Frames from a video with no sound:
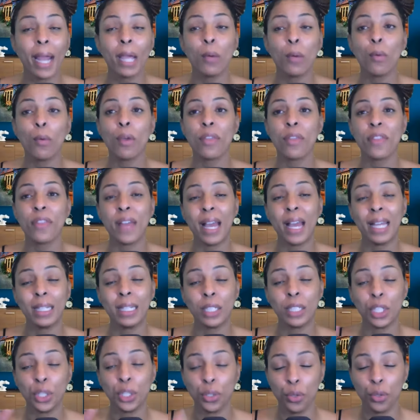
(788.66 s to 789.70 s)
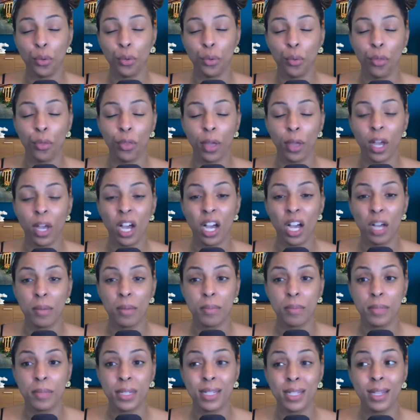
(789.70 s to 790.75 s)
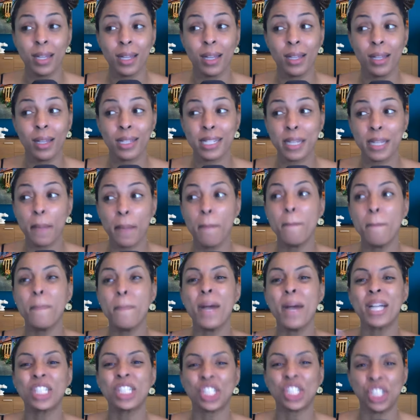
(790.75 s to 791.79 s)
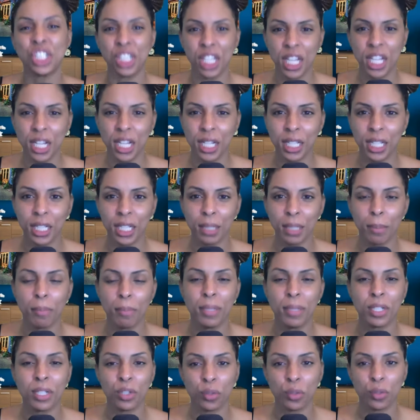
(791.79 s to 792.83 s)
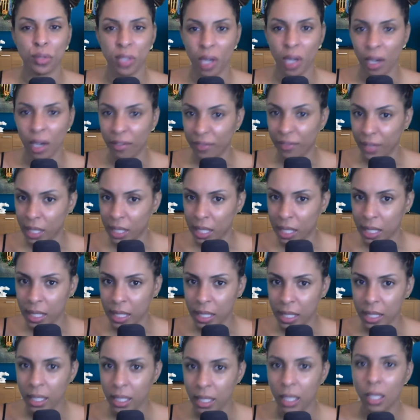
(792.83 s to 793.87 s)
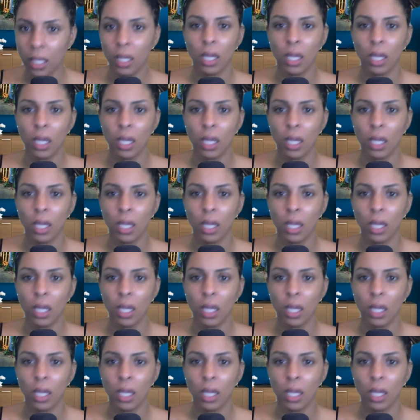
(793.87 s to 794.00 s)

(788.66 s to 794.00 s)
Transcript: with that youth comes some much needed mental toughness. Yeah.